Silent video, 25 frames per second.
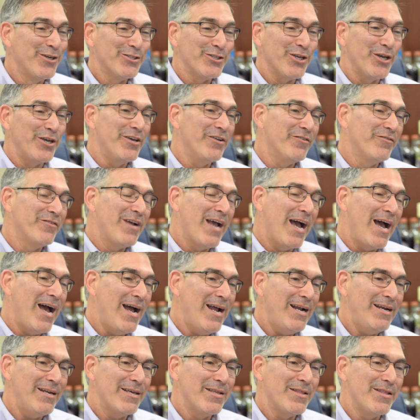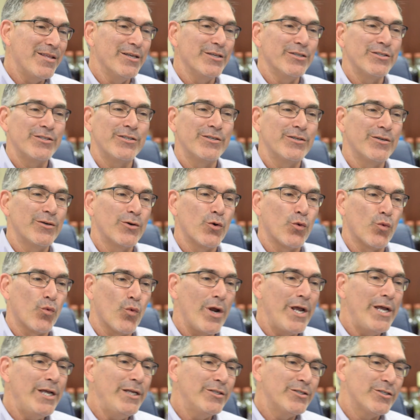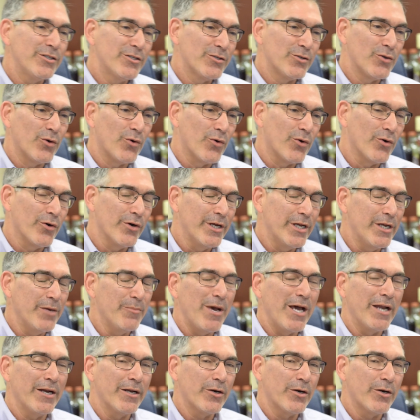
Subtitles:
So you've got this great story about